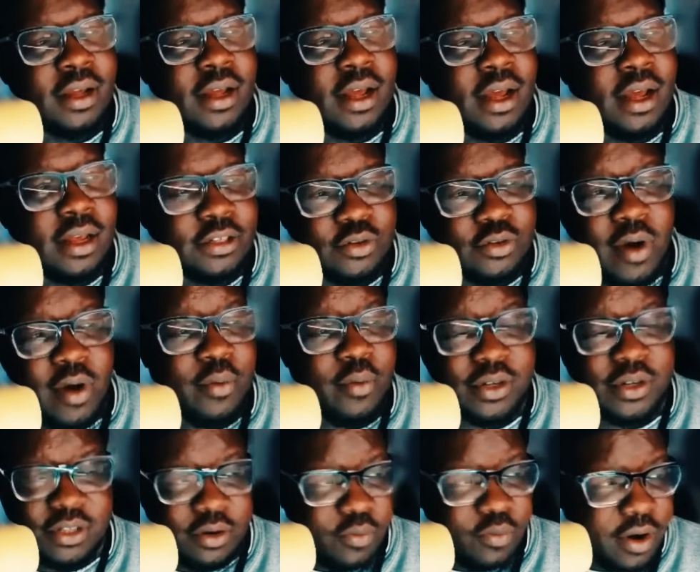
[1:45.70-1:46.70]
So I
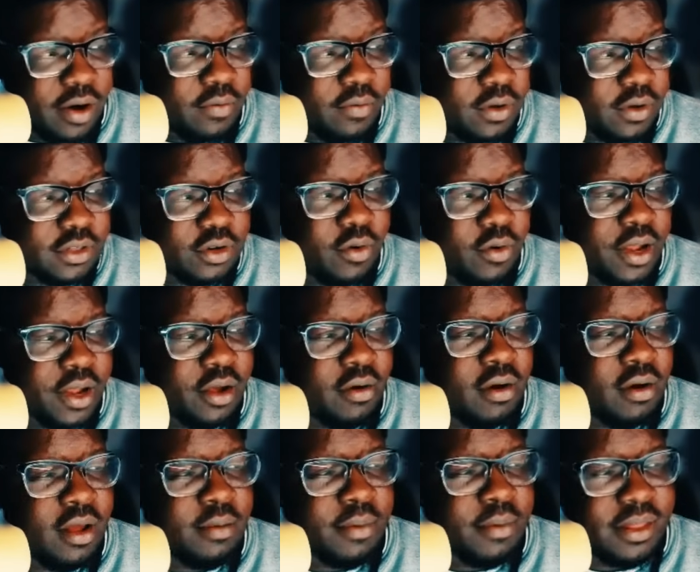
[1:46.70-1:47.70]
wasn't aware of what's going
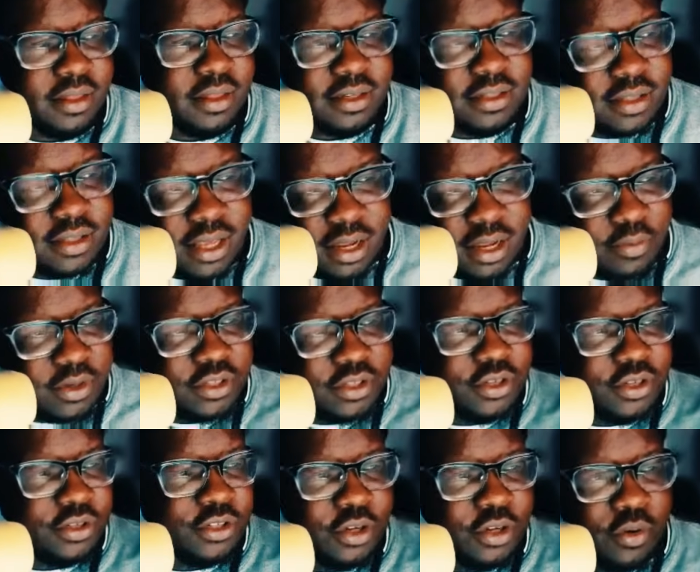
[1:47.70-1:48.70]
on, but this thing was
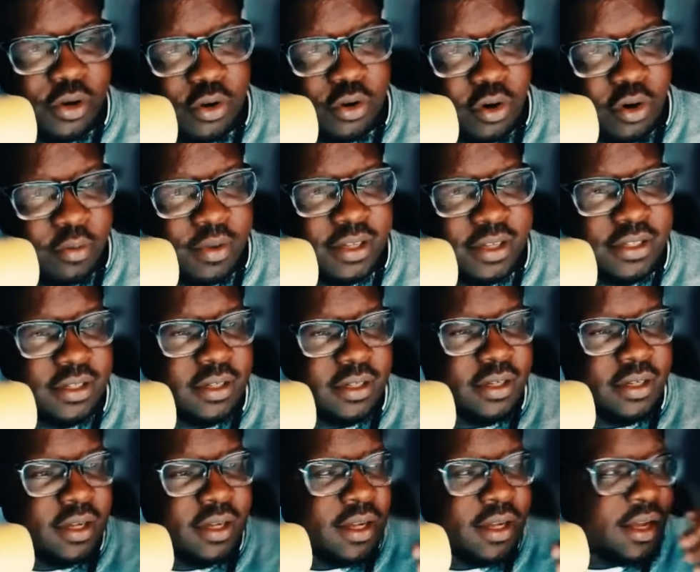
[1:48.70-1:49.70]
so enormous
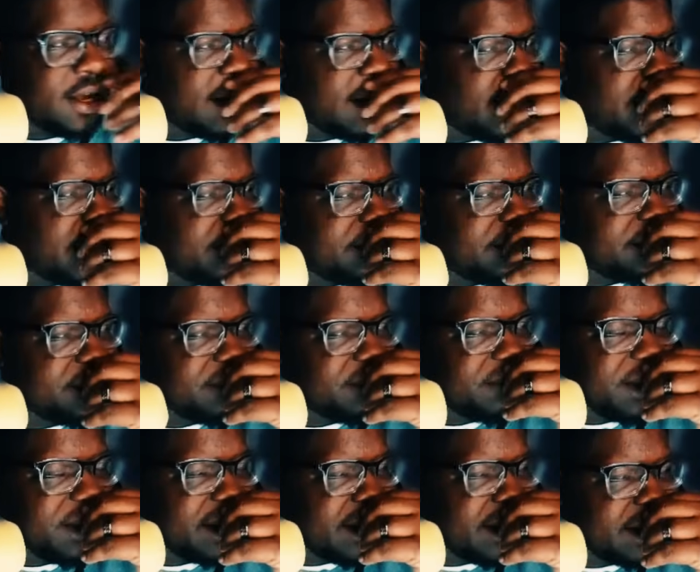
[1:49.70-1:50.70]

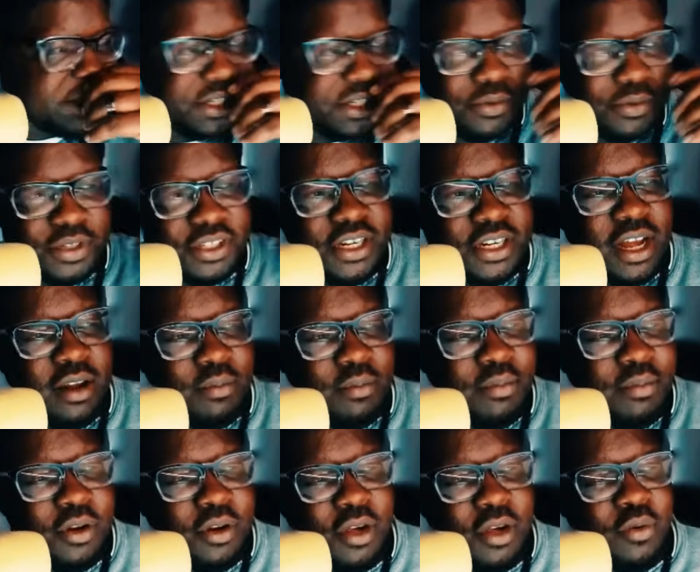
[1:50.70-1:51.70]
because she was a child
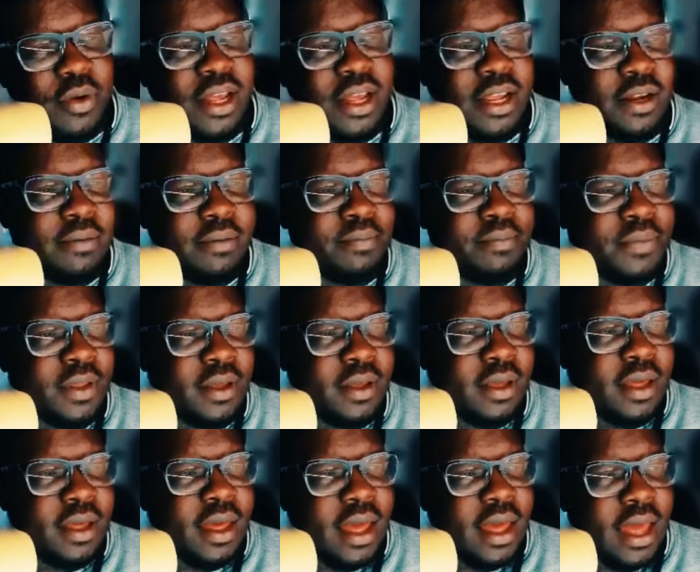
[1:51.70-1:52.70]
beauty queen,
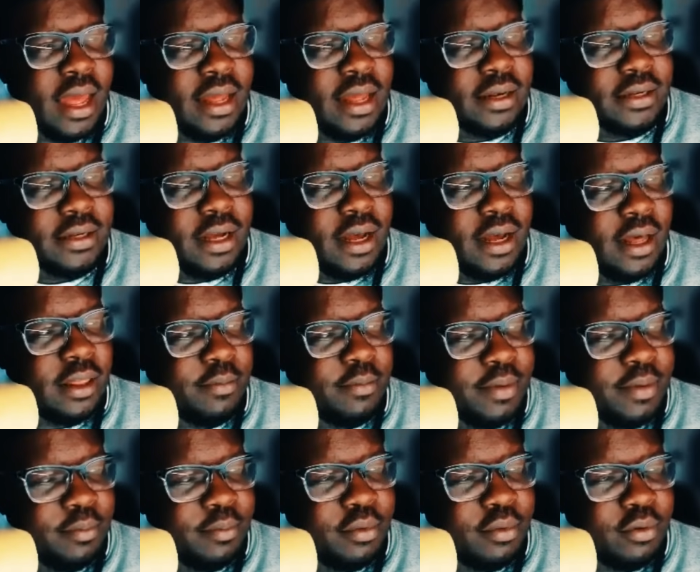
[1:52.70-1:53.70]
and the
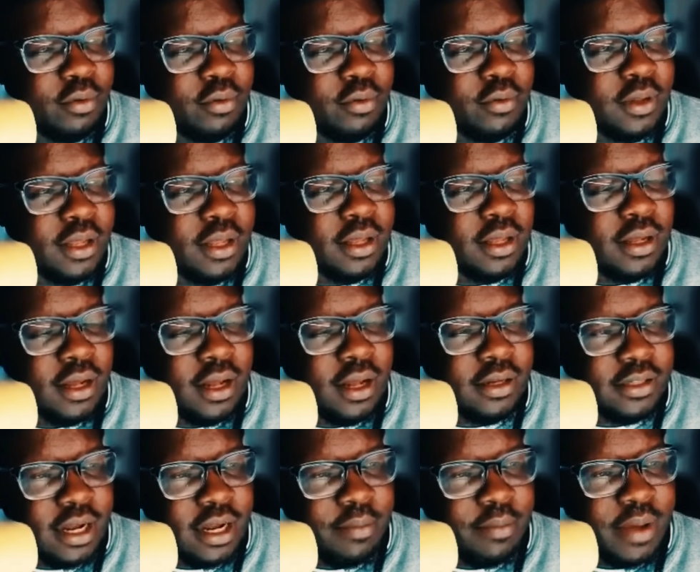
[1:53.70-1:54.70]
people,
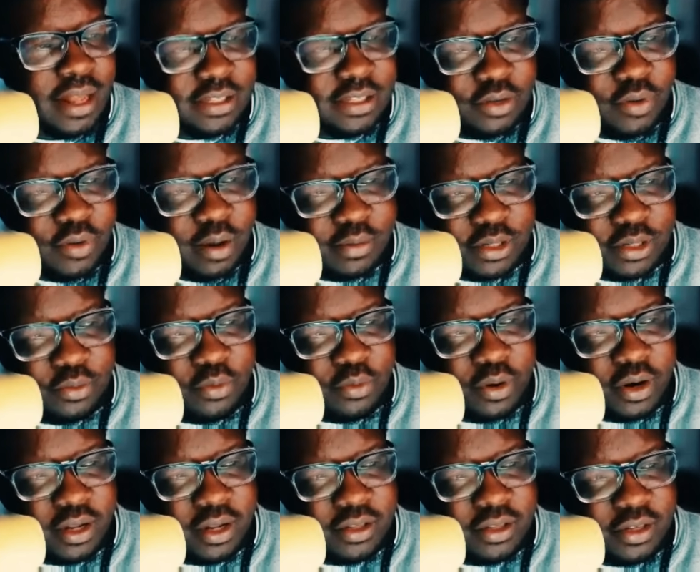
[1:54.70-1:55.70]
John and Patsy Ramsey, were
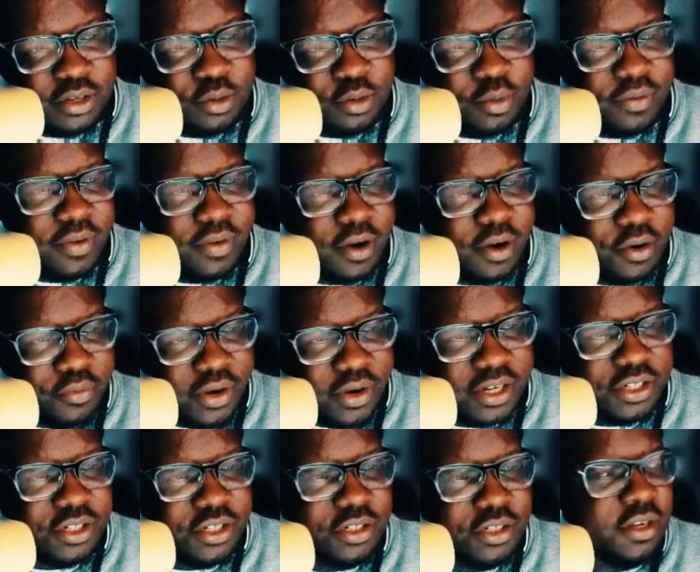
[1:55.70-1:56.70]
considered to be very
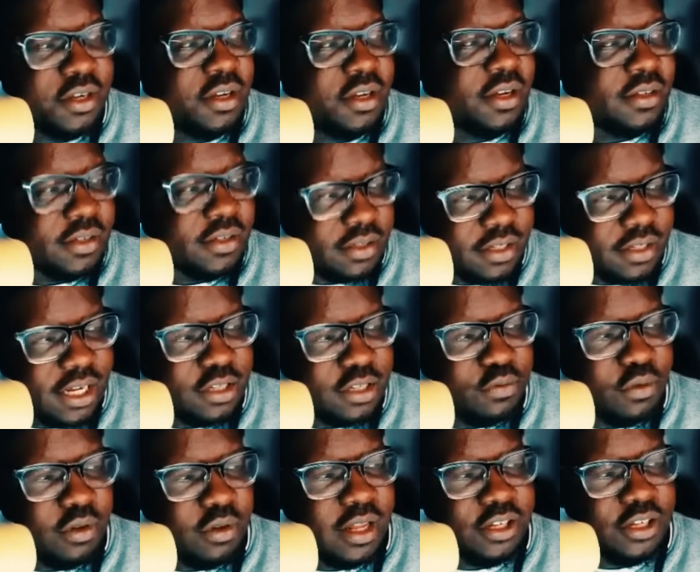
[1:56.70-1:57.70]
rich,
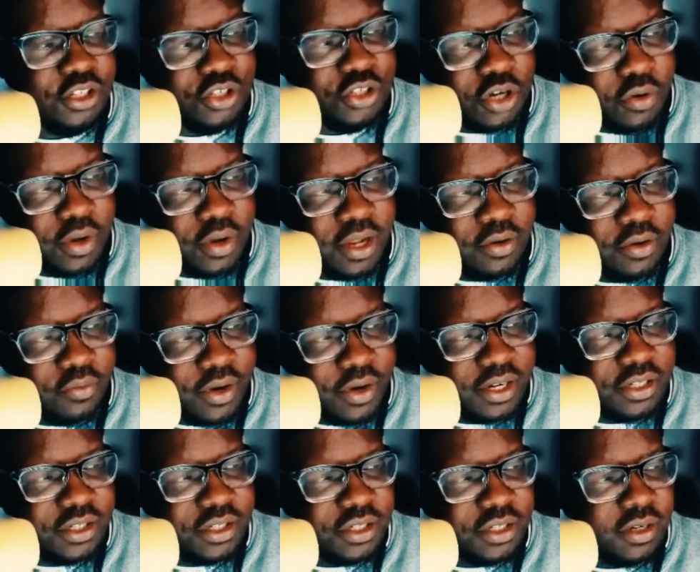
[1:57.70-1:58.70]
successful, and showy rich